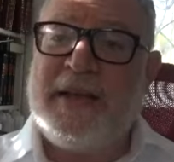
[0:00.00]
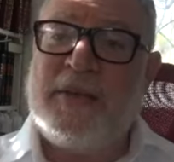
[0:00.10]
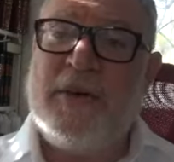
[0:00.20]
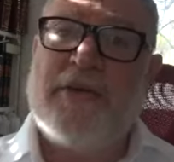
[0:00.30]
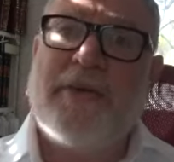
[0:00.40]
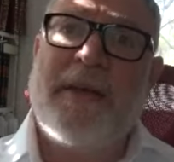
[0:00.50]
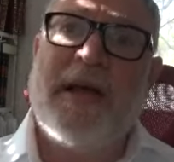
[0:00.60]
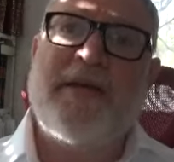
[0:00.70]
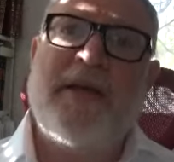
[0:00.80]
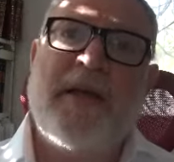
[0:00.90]
He talks
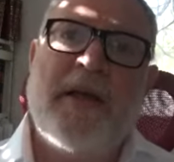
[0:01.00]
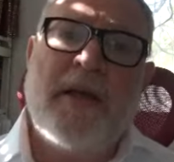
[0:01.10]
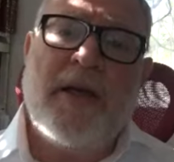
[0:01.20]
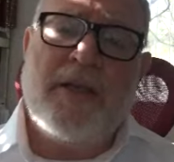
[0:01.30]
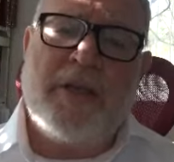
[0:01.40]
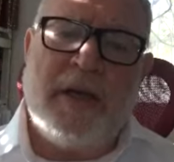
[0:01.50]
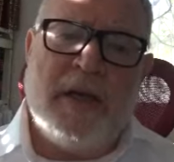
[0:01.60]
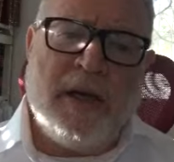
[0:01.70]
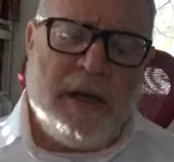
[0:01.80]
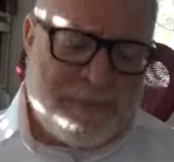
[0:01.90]
about
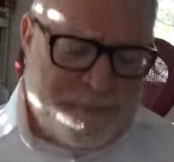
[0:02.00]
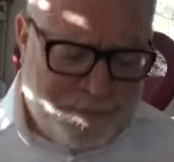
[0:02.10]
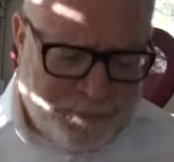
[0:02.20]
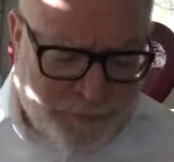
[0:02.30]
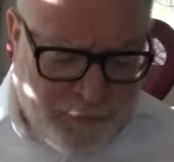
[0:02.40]
the